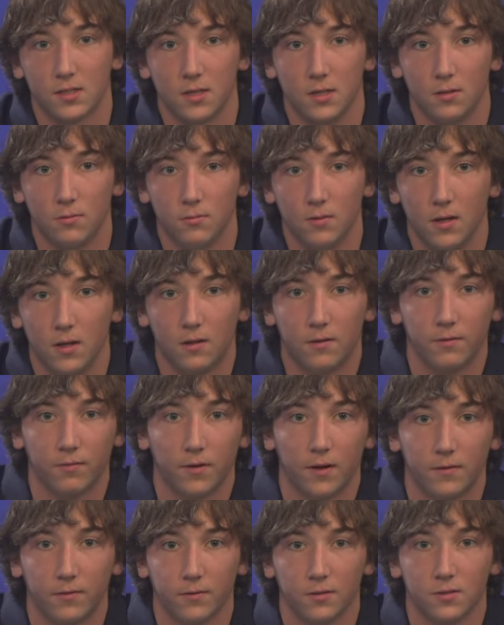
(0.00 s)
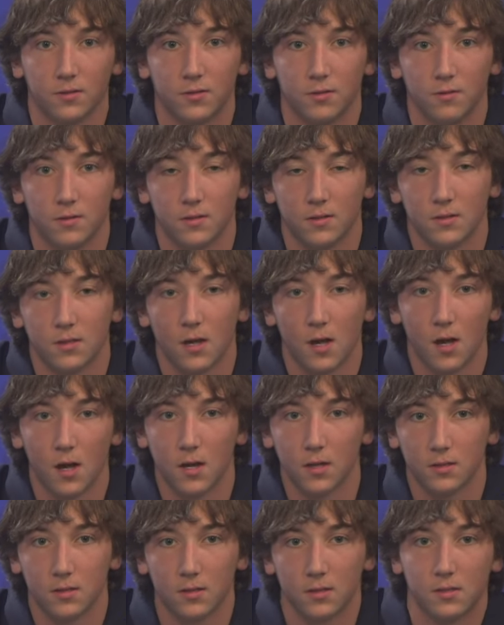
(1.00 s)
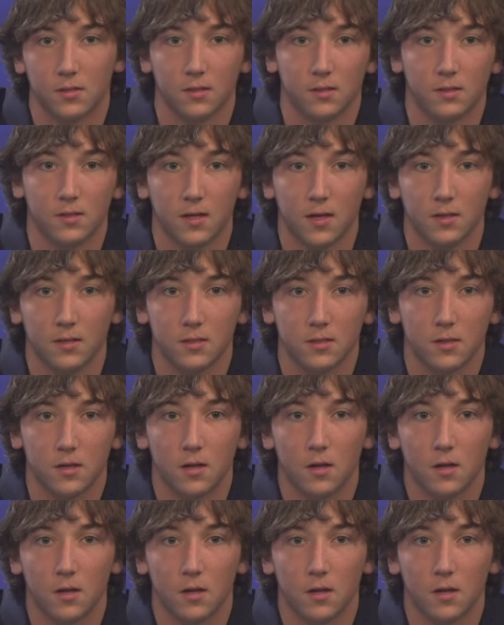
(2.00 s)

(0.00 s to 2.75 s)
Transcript: unique Frankfort students to success